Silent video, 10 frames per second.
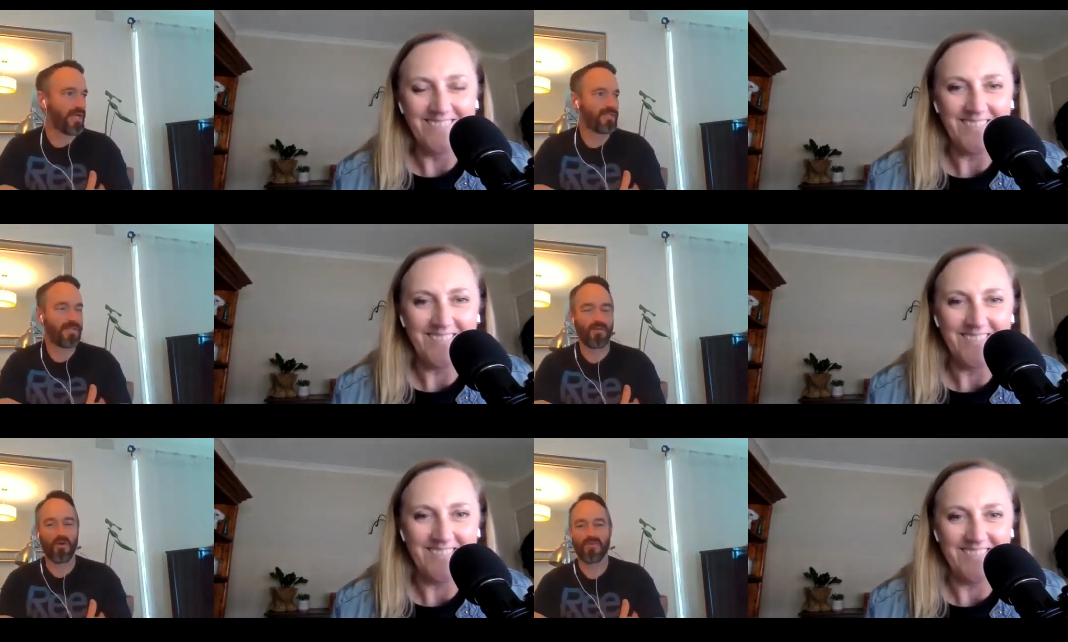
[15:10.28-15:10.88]
Speaker 1: bring it
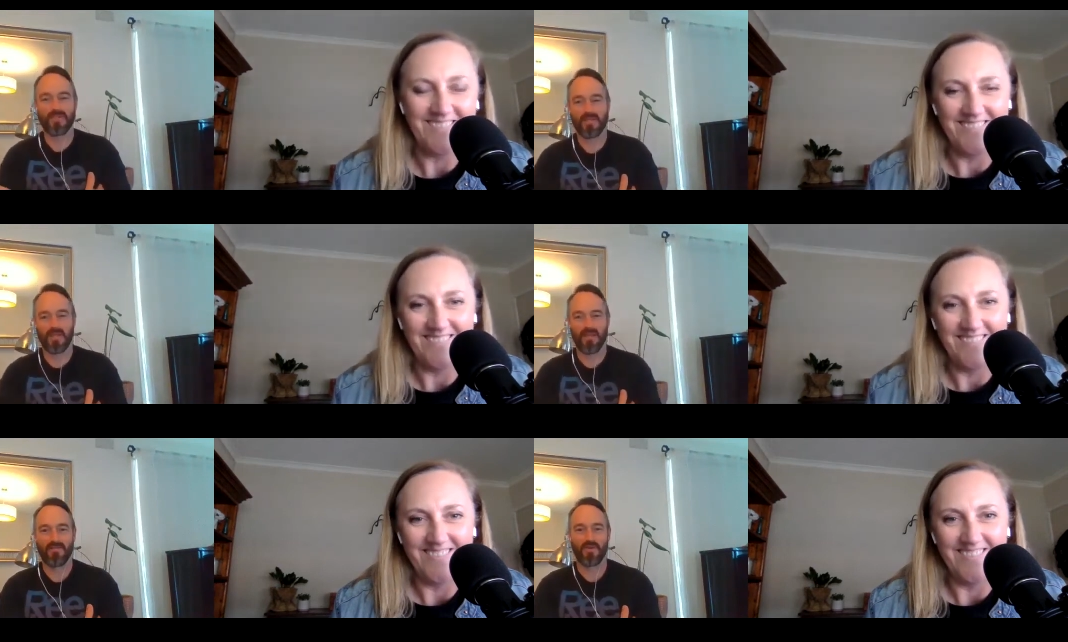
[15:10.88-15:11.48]
into the office
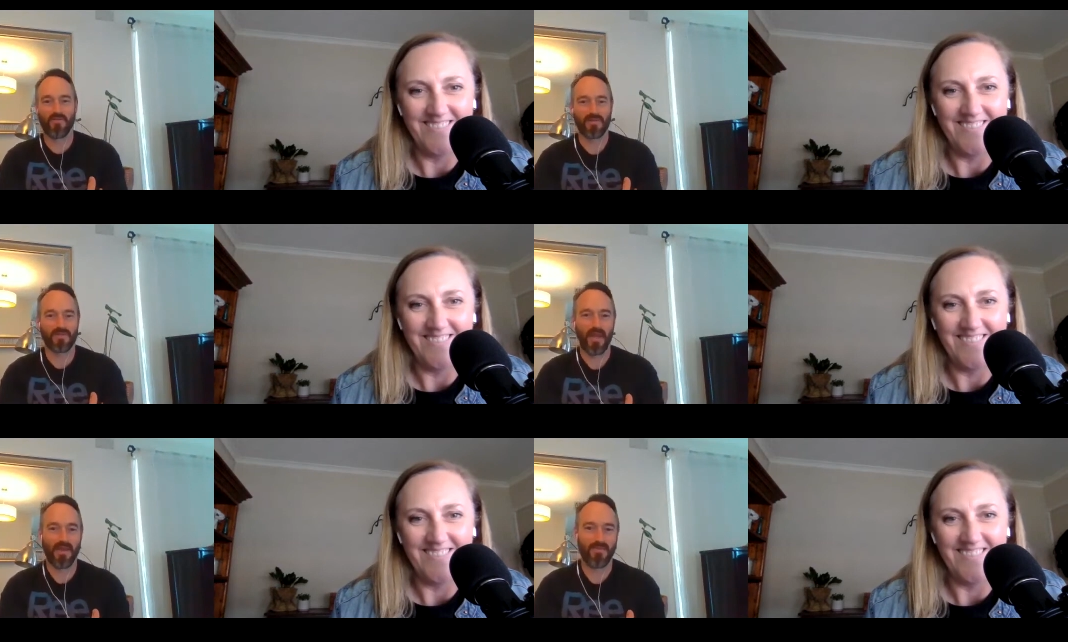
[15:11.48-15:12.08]
as
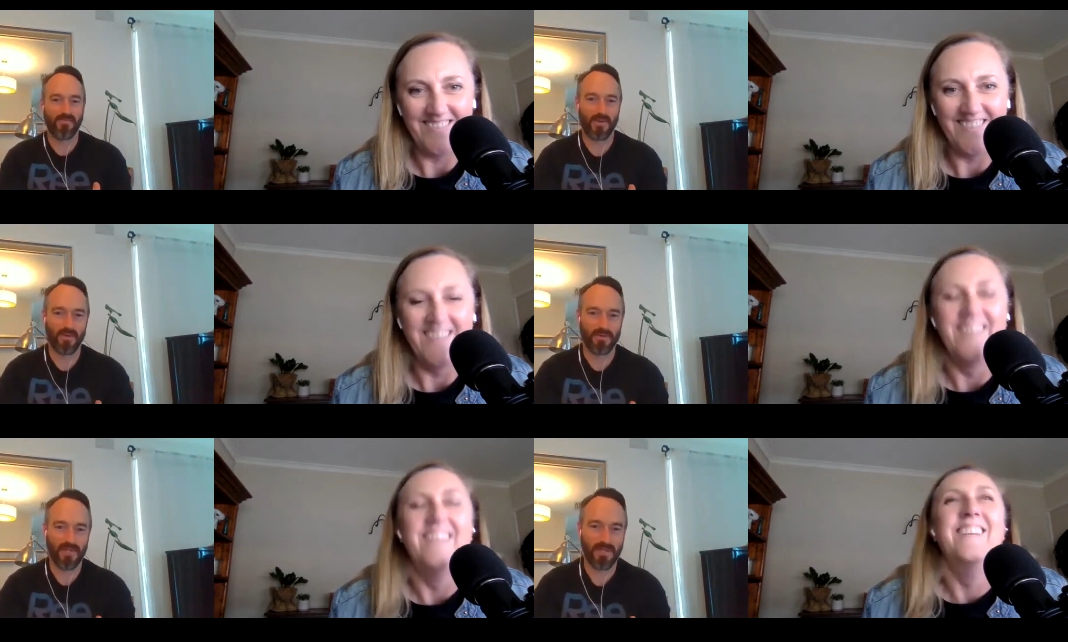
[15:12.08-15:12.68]
leftovers that
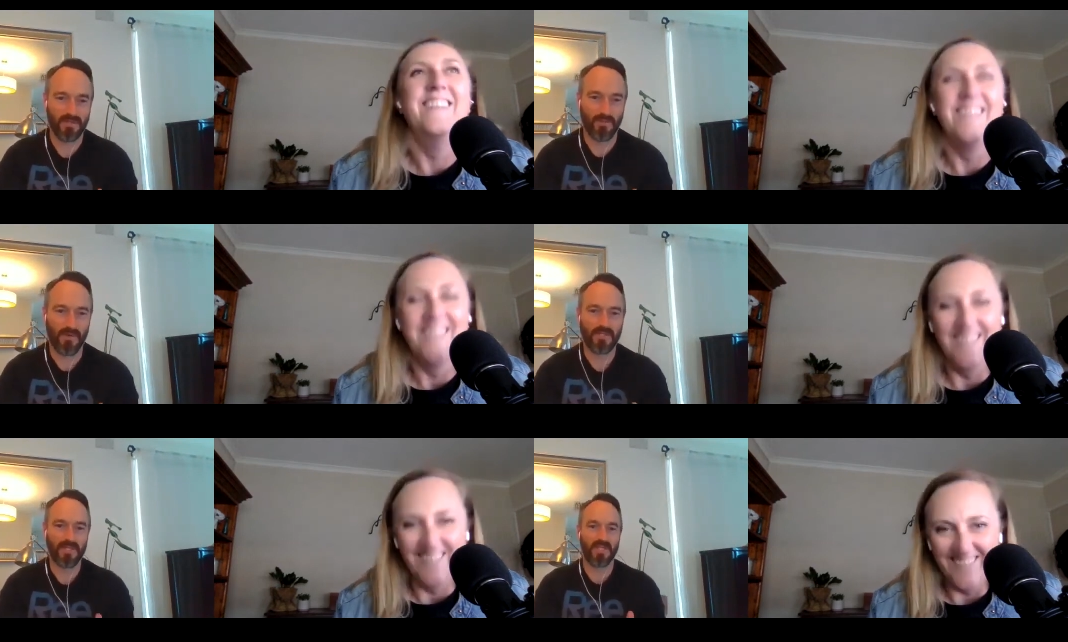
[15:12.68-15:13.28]
everyone else has the
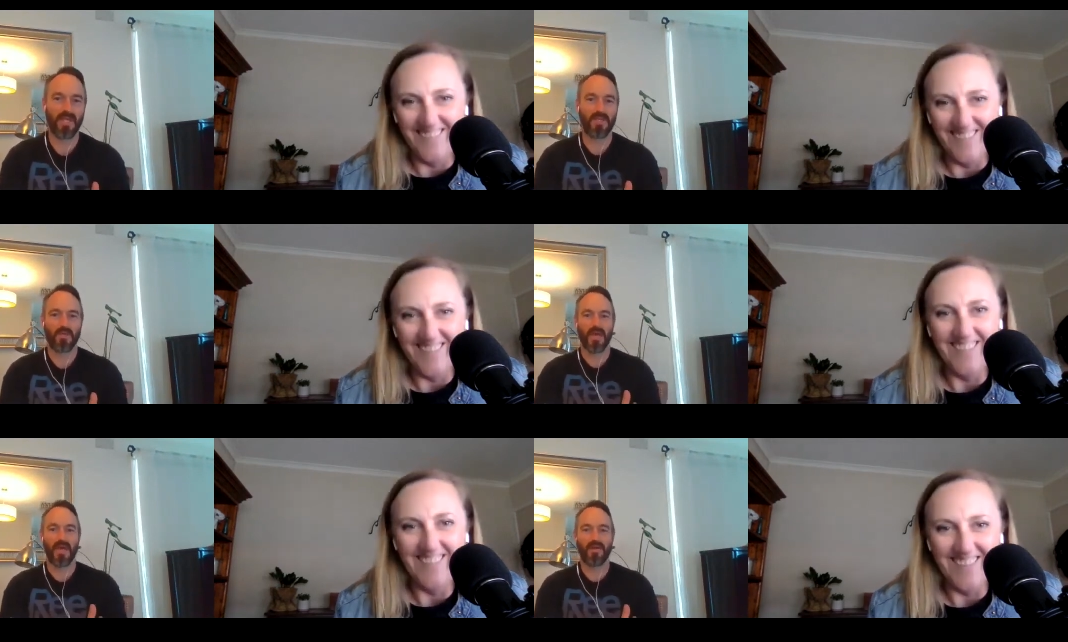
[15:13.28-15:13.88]
right to
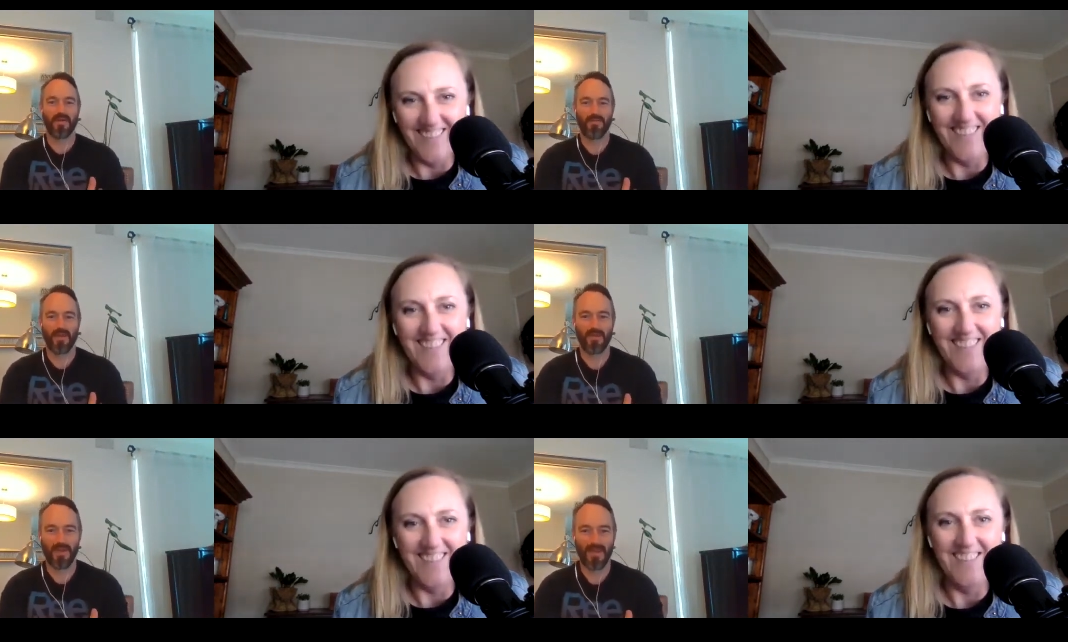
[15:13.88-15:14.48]
kick you out and
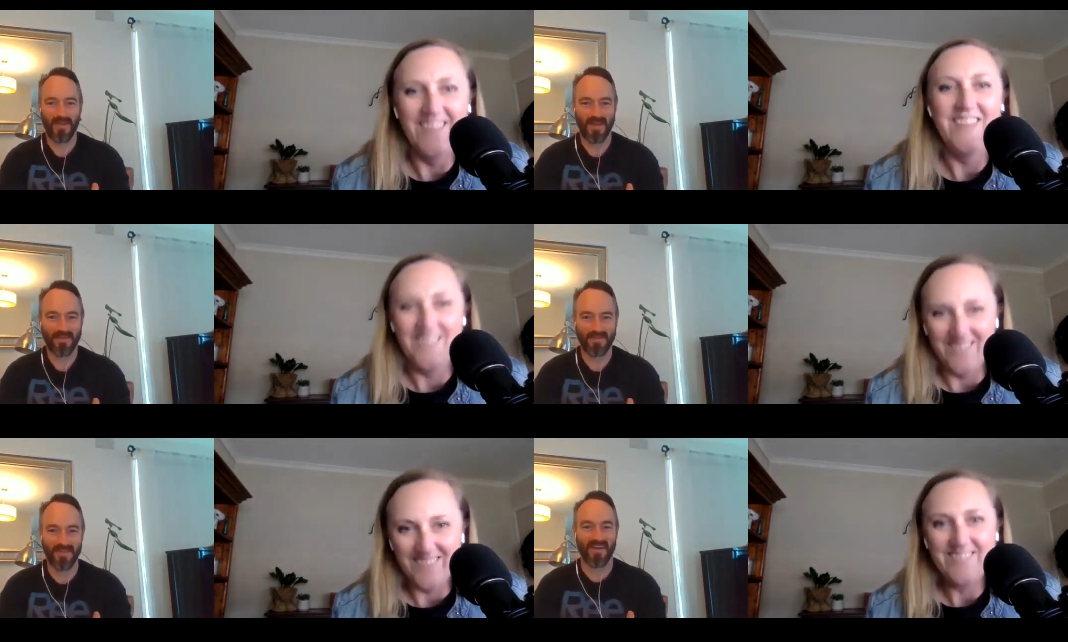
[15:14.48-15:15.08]
make you eat it
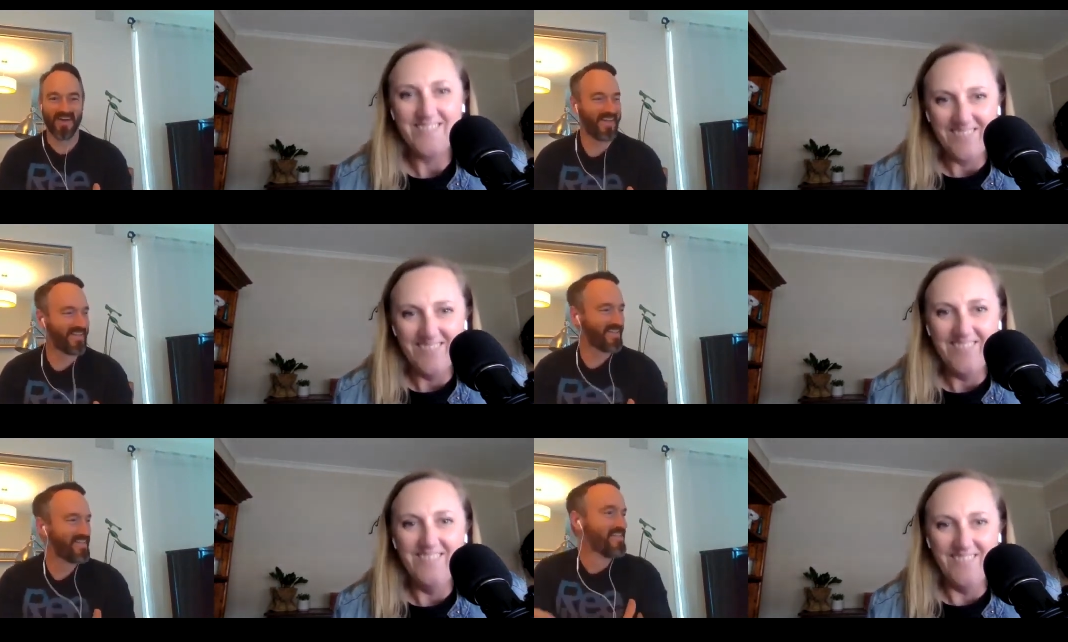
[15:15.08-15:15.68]
outside.